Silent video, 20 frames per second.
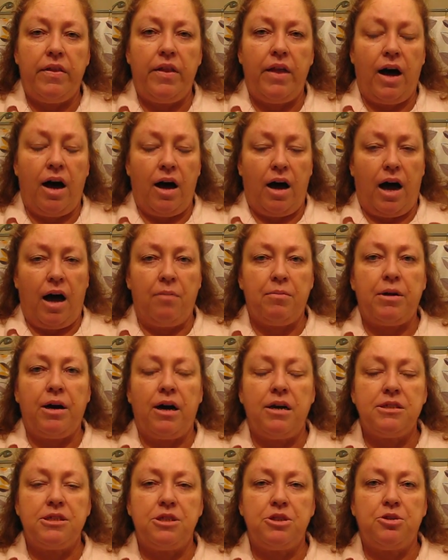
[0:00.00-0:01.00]
I'm
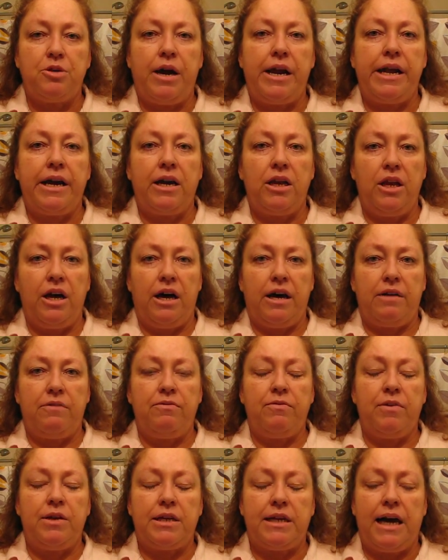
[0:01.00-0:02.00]
concentrating a lot
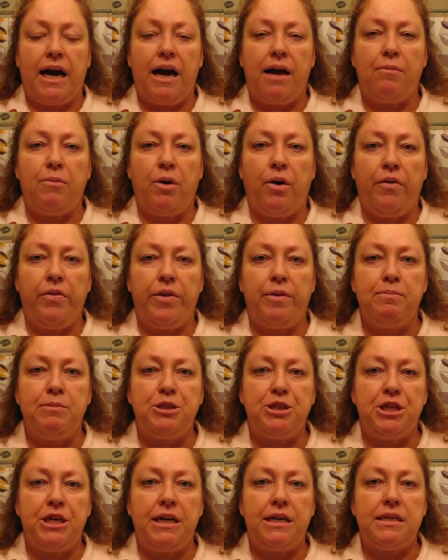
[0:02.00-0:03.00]
of time on the
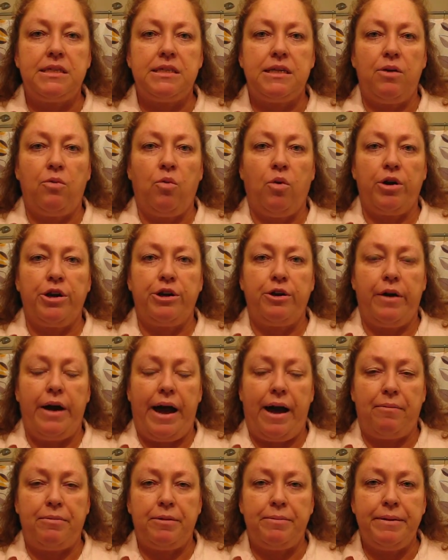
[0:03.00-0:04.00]
machines that work your
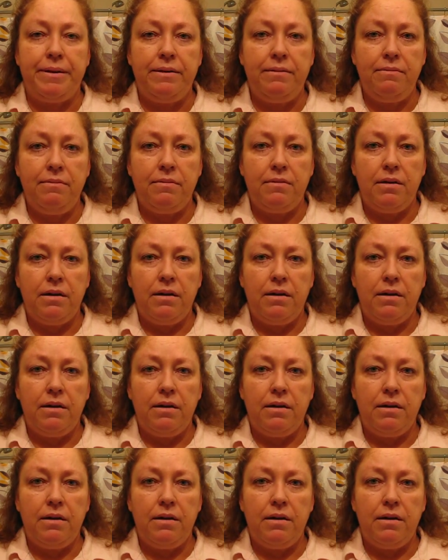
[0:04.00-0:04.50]
abdomen.